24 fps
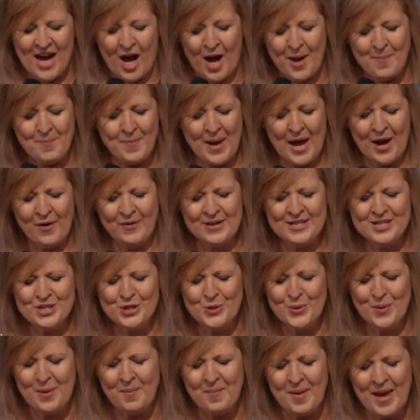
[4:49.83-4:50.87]
I'm married
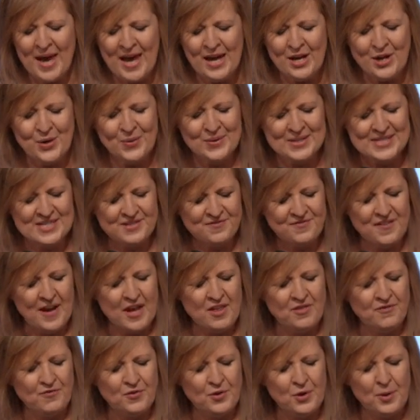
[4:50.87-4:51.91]
to a man who is
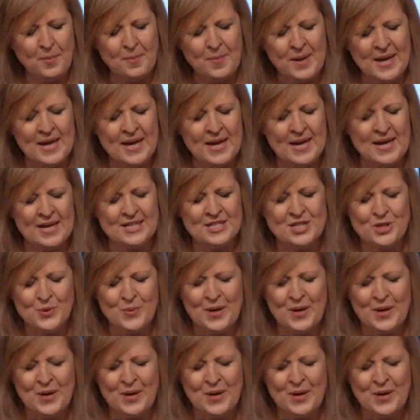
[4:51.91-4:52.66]
faithful to me and